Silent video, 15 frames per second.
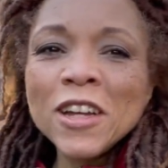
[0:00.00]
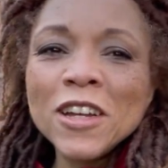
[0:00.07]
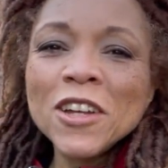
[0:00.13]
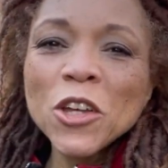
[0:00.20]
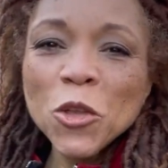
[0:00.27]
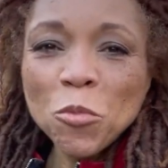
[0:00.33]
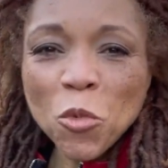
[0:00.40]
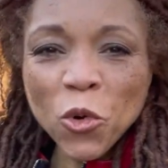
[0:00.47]

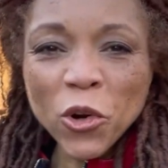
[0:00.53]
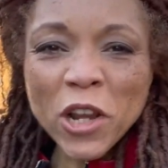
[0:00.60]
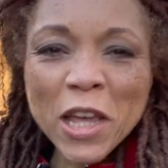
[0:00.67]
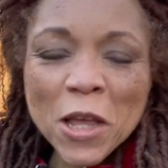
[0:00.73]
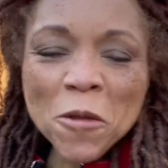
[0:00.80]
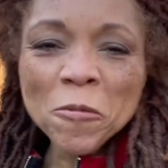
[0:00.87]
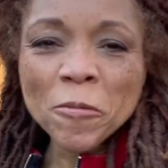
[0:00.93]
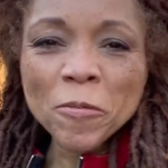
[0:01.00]
Good
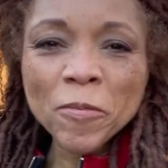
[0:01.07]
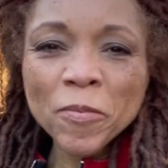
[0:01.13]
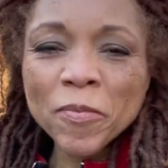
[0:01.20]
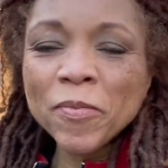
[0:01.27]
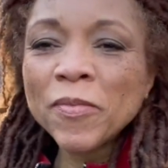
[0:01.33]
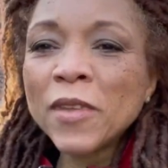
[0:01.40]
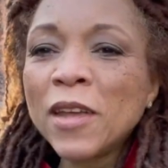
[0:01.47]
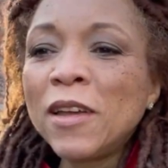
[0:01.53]
morning.
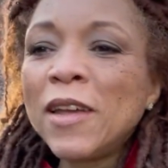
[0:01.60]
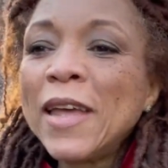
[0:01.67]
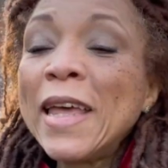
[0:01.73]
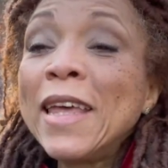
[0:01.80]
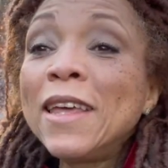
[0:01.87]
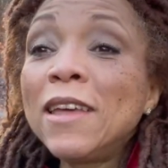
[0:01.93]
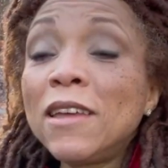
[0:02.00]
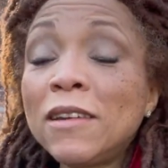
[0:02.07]

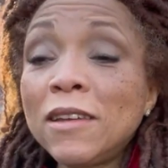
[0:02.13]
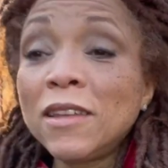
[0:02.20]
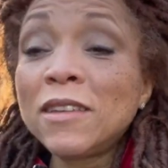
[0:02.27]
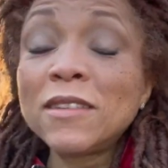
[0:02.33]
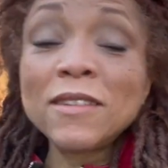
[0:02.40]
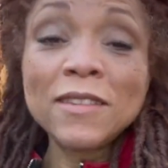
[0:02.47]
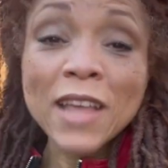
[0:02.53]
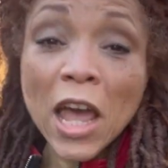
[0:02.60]
It is
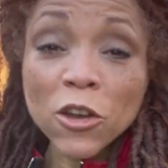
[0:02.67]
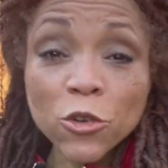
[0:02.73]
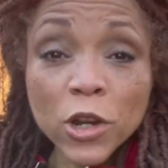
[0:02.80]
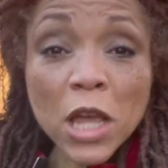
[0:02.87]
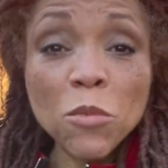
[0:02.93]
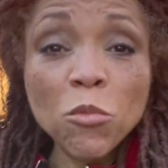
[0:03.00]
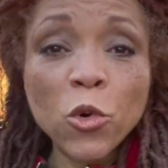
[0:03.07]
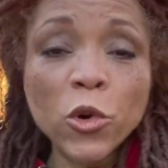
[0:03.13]

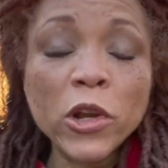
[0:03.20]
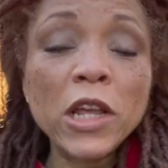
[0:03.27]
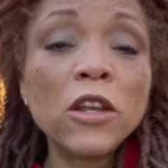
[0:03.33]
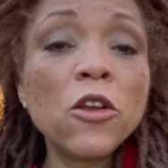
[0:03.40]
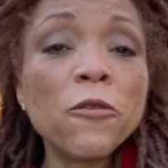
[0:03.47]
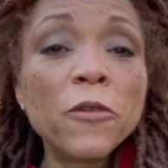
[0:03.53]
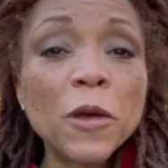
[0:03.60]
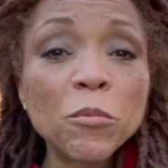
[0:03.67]
Saturday morning,
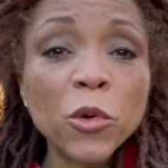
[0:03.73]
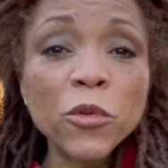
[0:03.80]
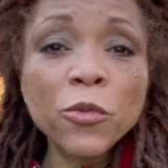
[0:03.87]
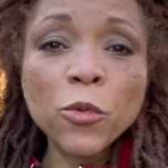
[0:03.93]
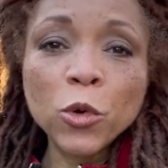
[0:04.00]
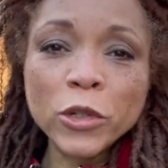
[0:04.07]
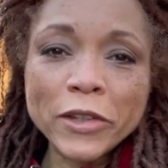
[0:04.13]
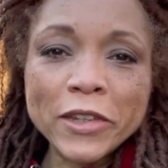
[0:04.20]
November
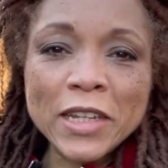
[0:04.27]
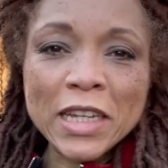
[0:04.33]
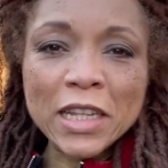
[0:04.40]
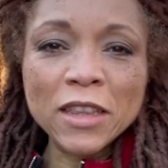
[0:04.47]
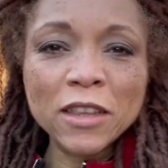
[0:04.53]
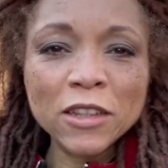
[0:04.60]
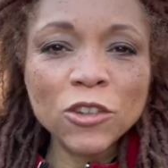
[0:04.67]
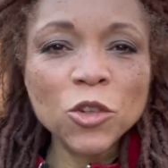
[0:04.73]

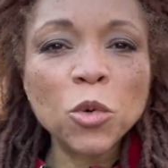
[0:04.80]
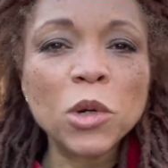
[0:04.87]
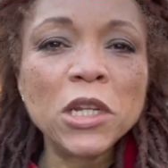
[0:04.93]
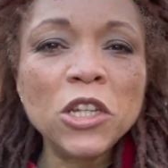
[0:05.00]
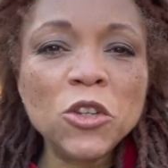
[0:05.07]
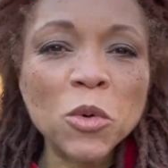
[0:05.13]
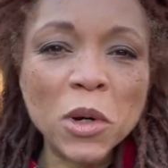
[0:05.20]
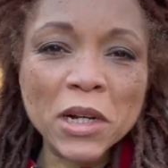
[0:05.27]
14th,
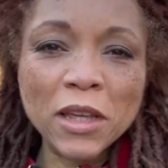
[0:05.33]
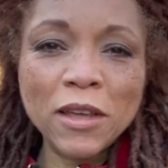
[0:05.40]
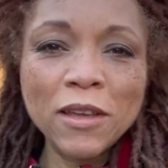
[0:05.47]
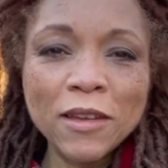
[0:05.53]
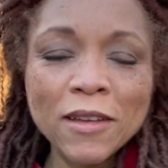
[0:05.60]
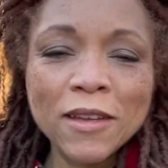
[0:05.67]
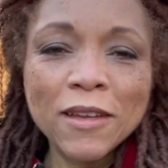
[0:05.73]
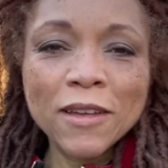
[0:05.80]
2020,
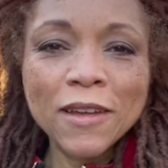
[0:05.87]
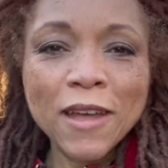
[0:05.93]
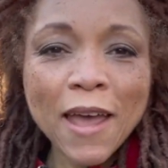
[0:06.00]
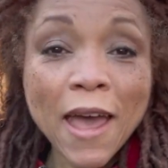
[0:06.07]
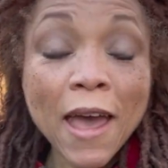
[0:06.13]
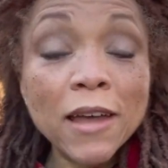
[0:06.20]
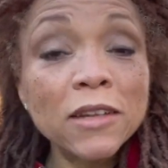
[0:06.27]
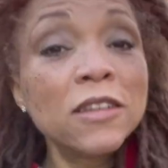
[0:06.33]

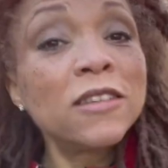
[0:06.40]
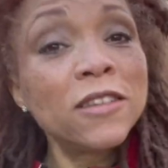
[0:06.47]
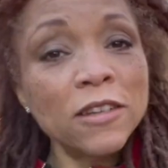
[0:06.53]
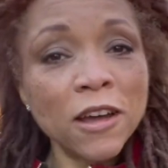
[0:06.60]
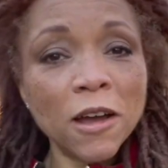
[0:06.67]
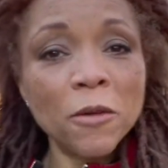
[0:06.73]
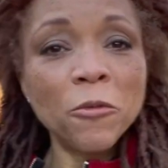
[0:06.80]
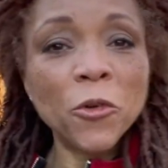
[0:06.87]
and it's
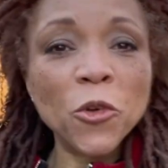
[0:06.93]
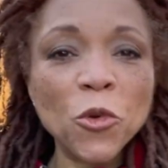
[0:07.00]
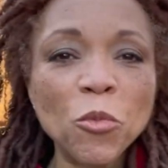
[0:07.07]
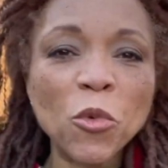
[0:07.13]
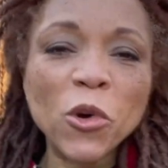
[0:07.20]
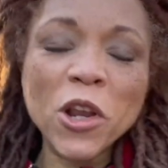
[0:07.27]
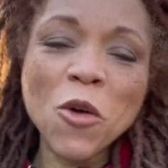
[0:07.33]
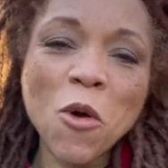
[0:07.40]
time for your
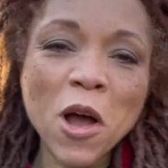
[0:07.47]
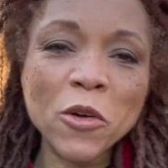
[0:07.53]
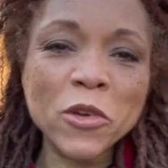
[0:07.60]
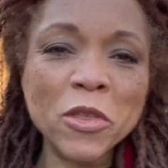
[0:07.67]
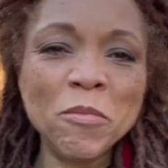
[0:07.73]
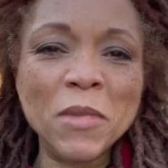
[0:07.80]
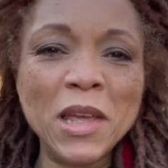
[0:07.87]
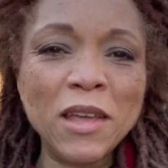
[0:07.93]
morning walk
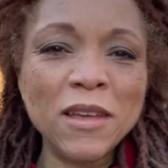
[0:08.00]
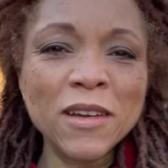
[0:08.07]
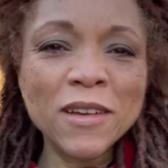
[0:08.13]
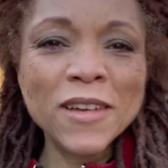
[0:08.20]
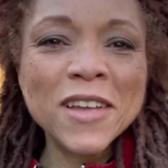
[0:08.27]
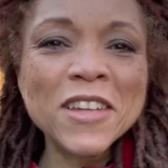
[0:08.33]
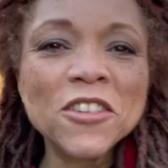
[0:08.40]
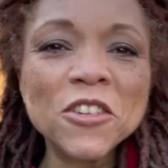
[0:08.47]
with me,
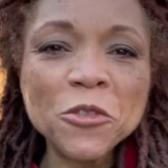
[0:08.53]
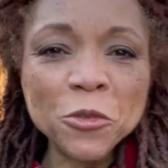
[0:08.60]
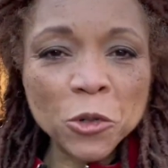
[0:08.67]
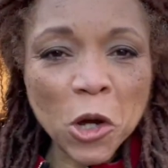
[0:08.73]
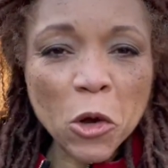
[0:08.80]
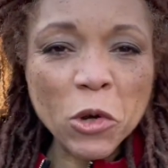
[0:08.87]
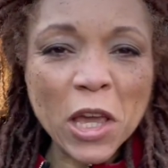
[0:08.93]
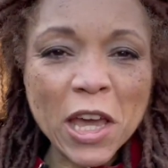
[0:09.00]

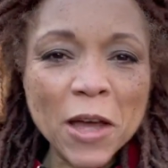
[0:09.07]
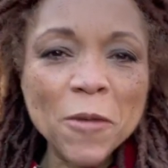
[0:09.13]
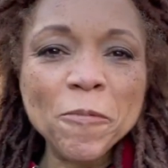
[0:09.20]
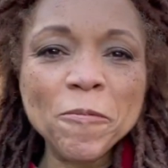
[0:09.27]
Sophfronia.